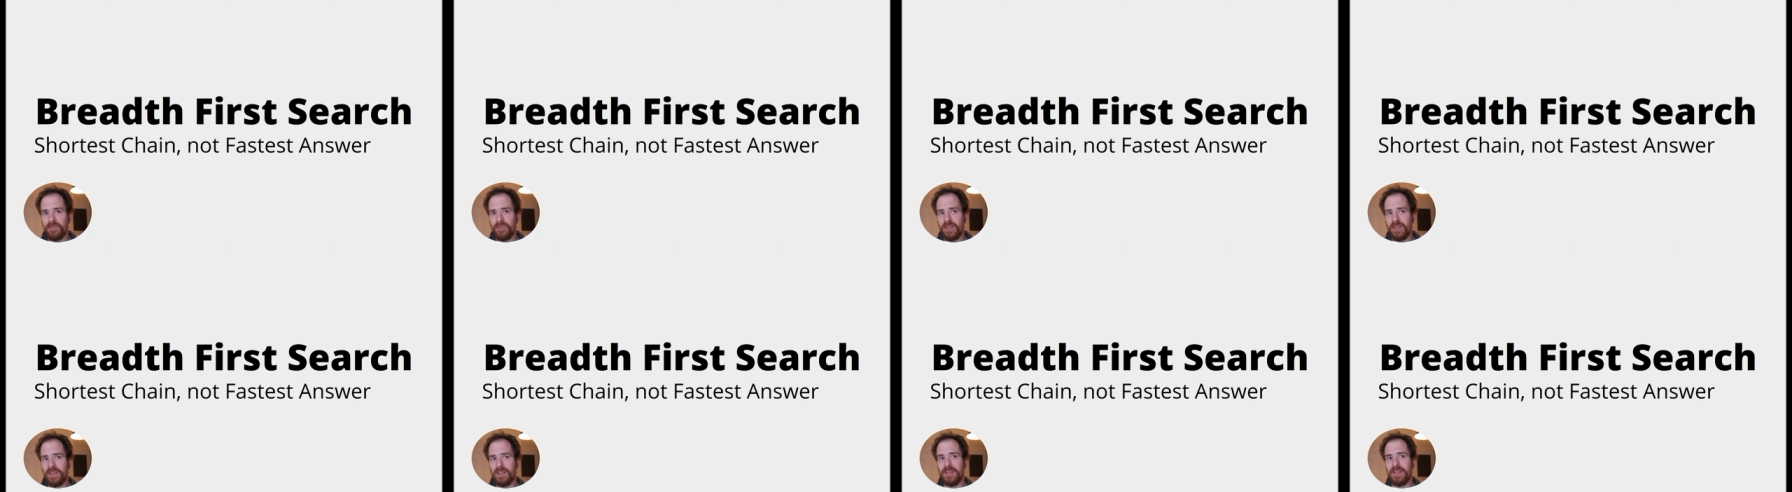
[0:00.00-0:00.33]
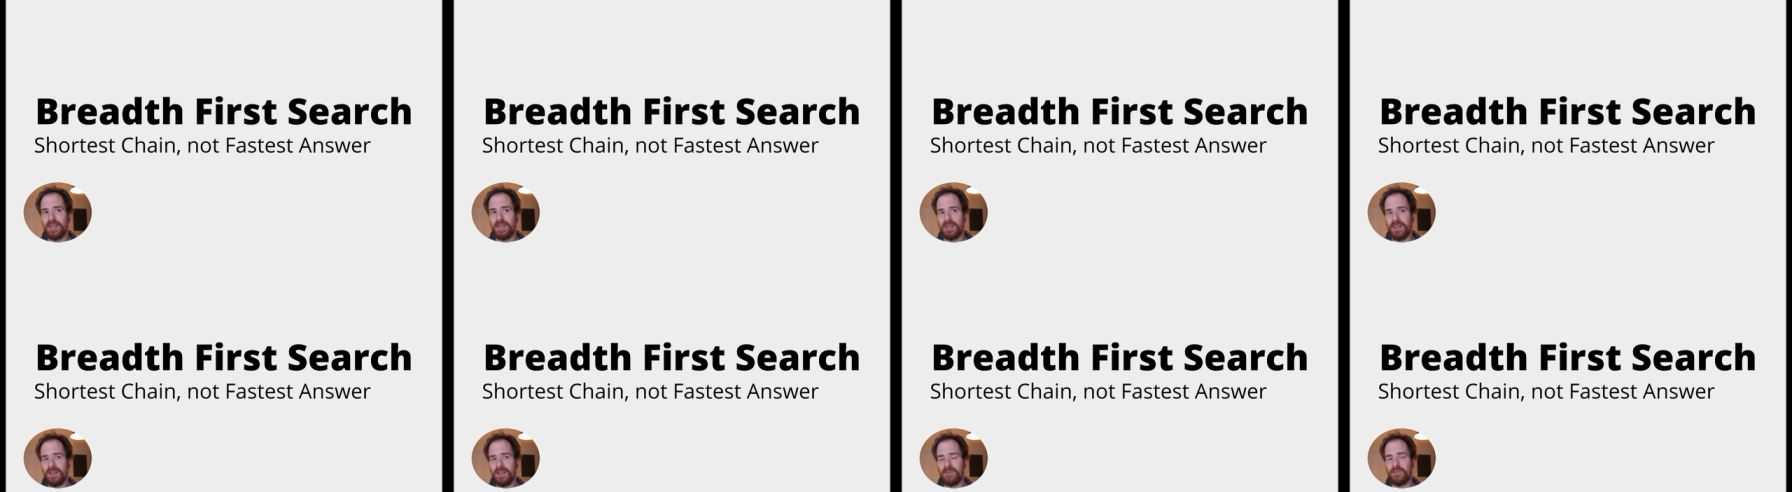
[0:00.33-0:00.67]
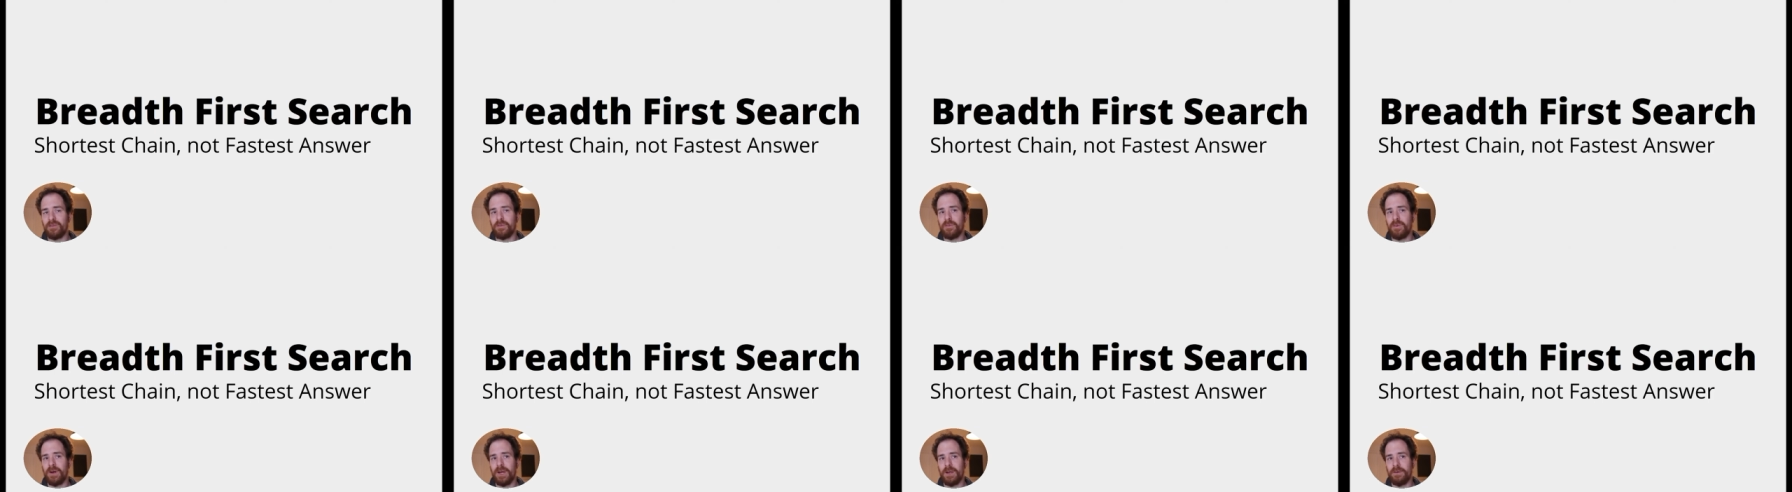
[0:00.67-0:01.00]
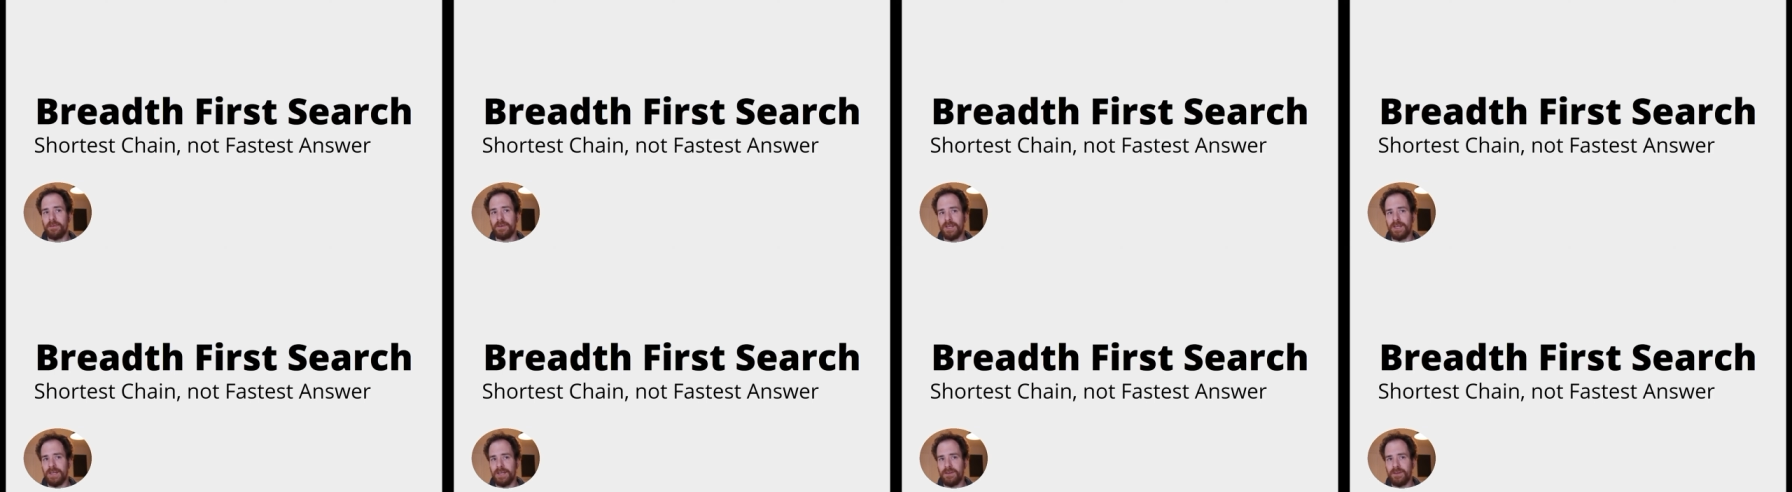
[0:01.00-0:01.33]
chain and that is why
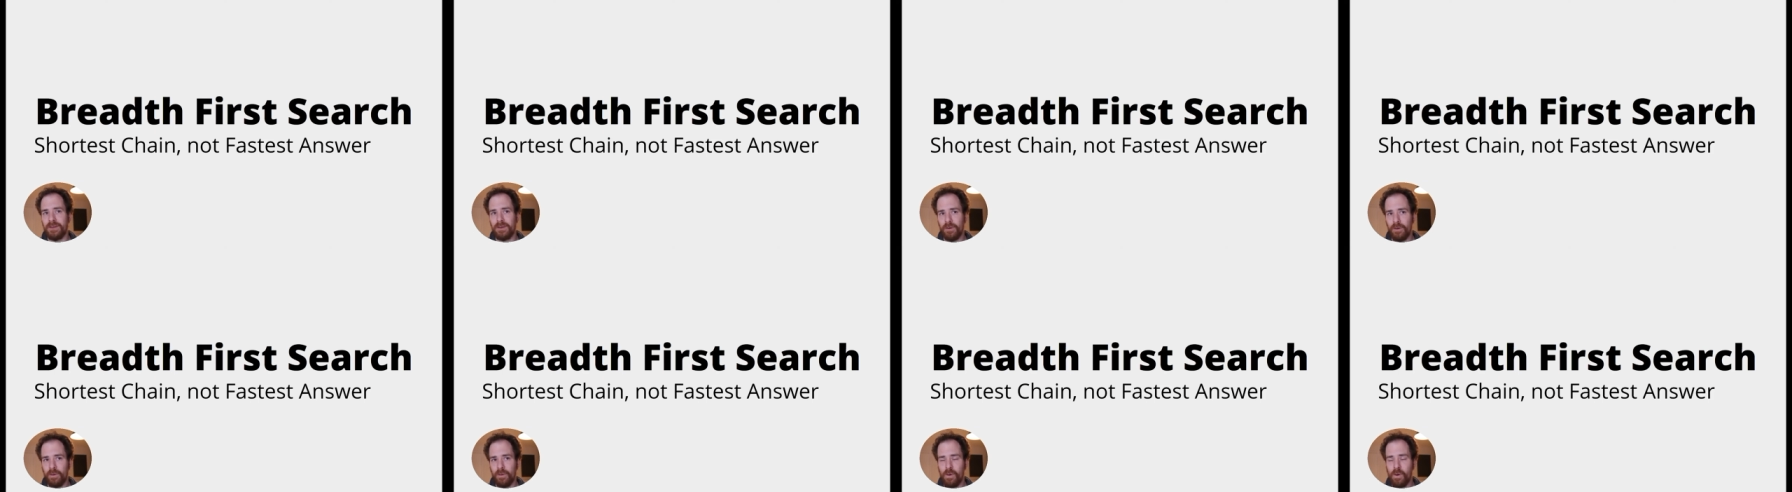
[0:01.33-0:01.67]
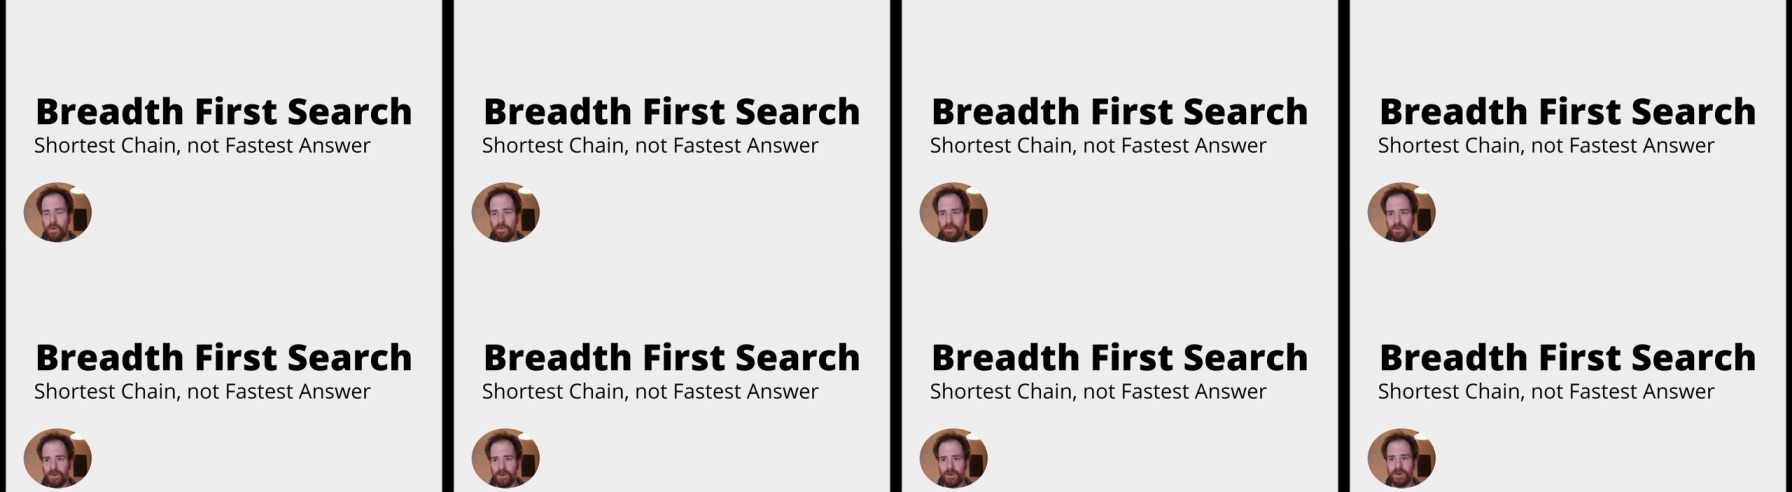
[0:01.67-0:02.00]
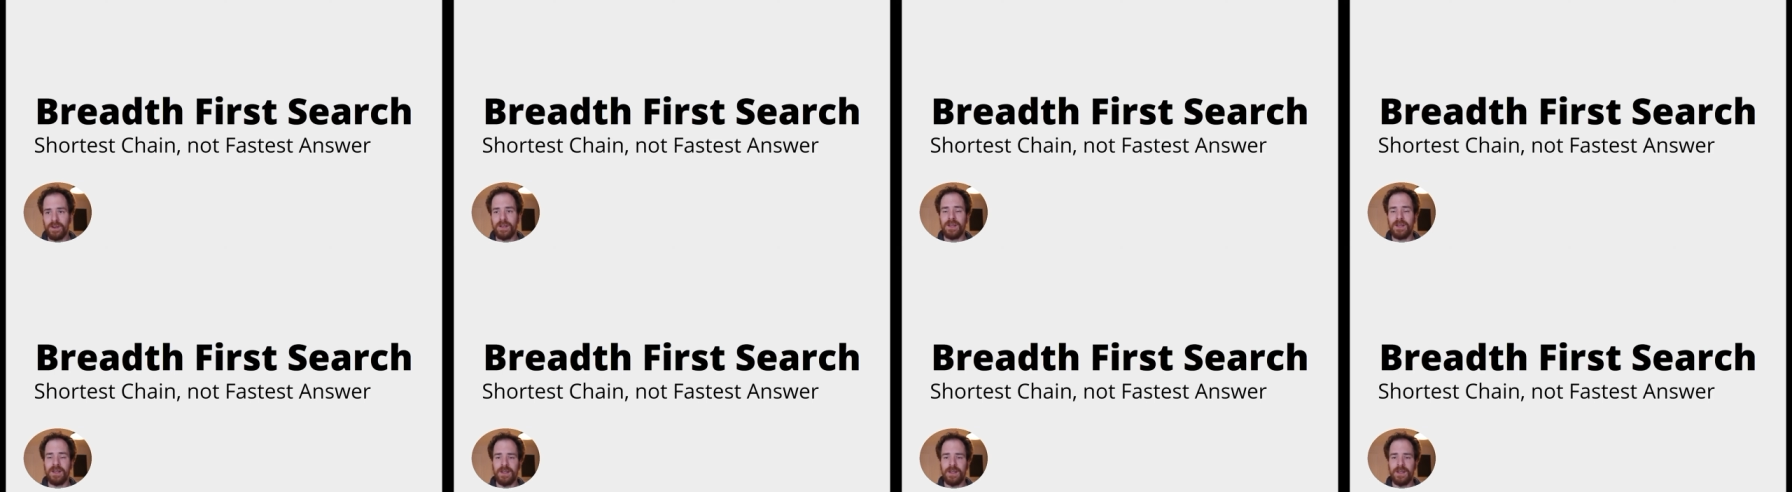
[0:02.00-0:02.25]
we need to go over